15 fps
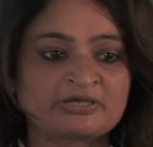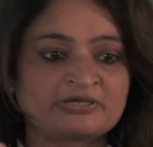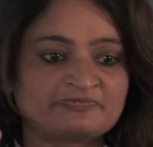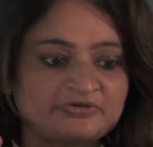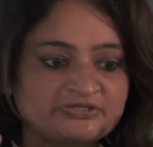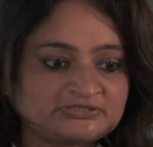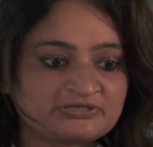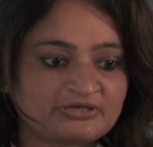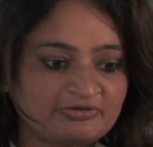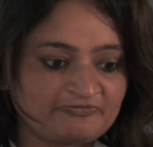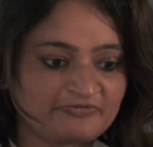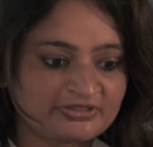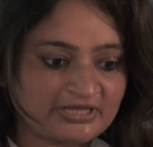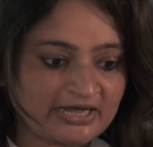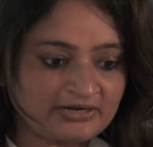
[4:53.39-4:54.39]
With,
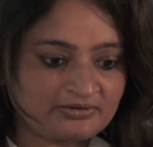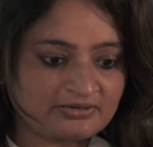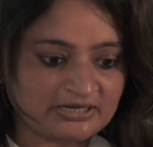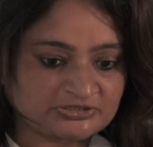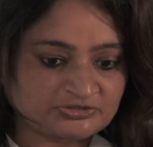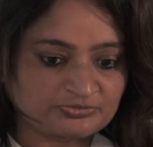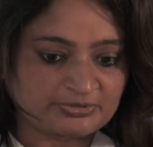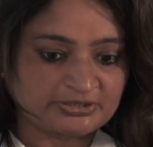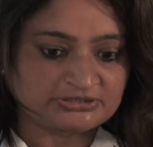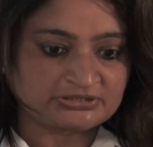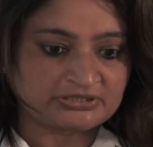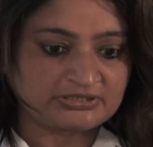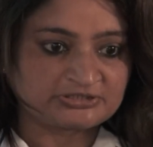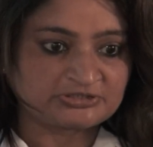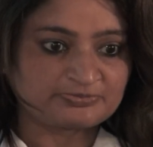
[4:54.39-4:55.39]
with that
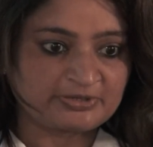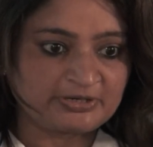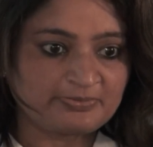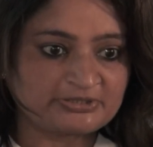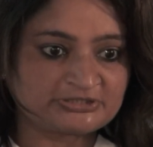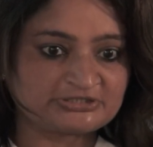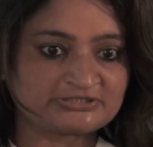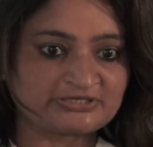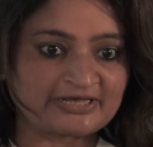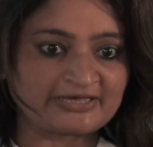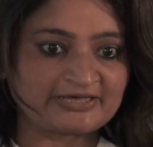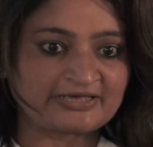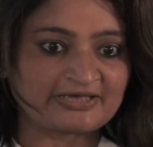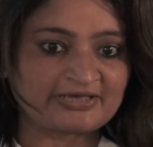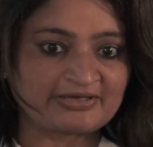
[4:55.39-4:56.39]
transformation, it's pretty much
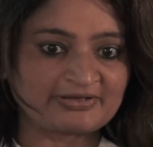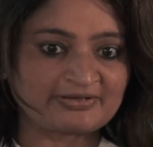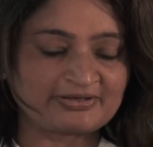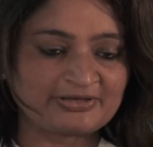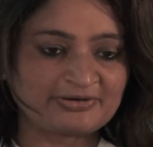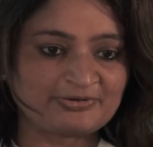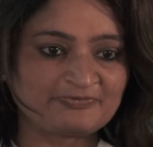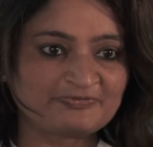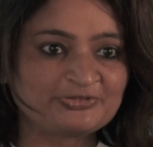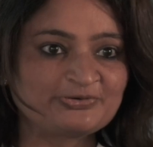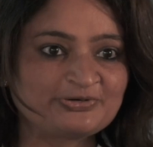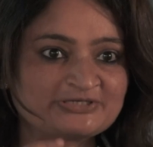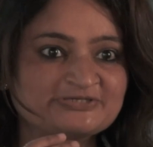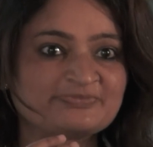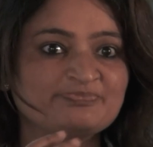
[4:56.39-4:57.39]
like, uh, you know, even though
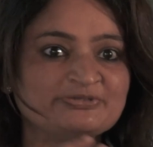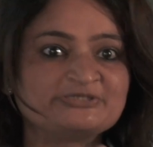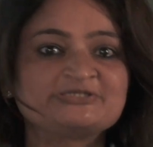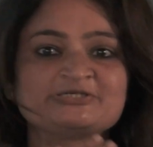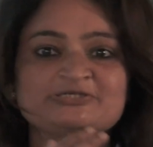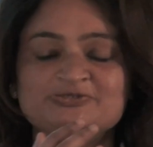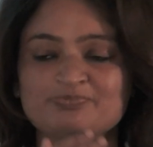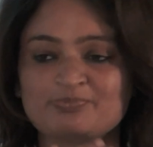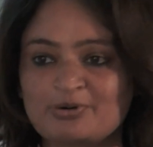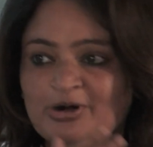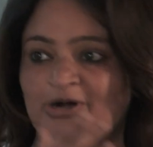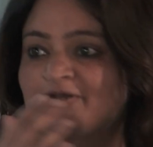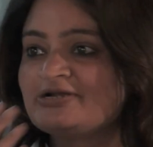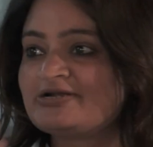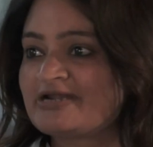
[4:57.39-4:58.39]
it's a business
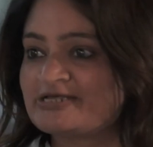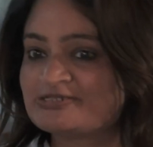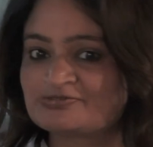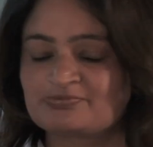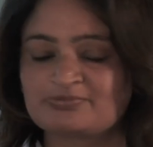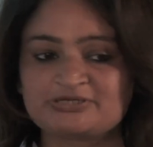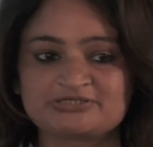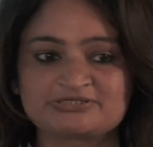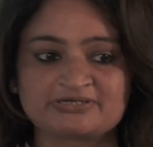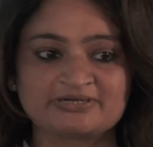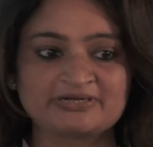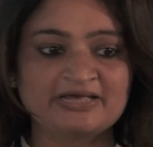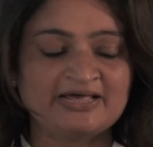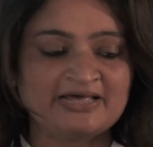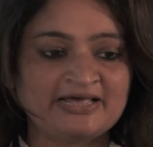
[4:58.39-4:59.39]
model
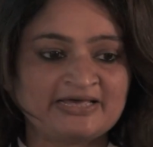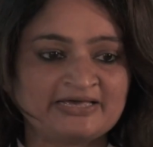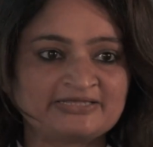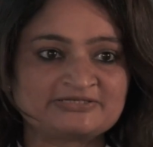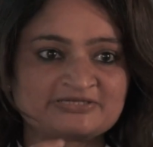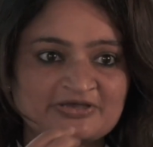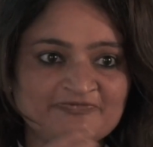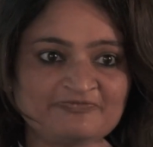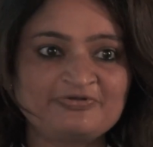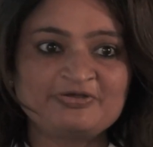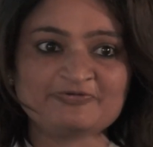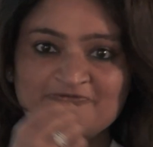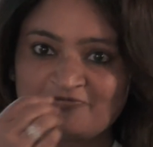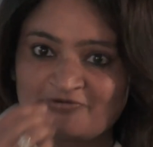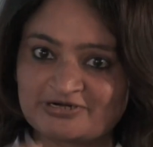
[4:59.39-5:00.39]
transformation, it's every
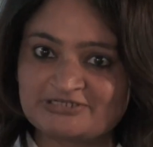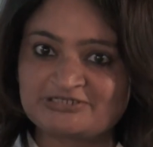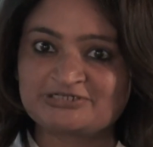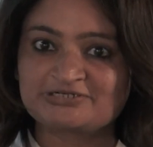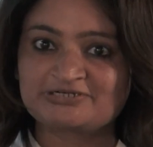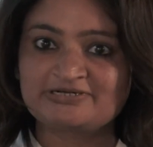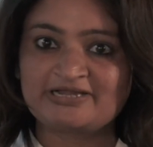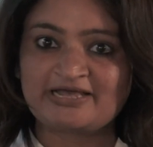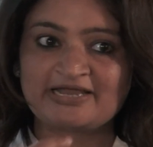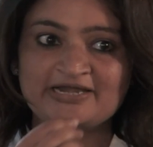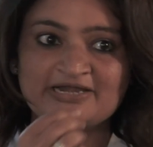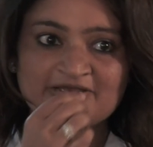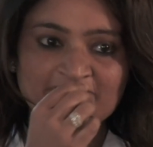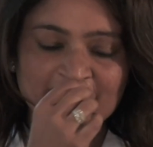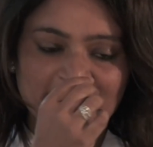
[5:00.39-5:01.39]
function
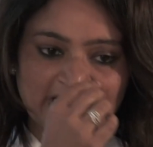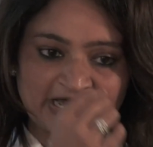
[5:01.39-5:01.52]
and every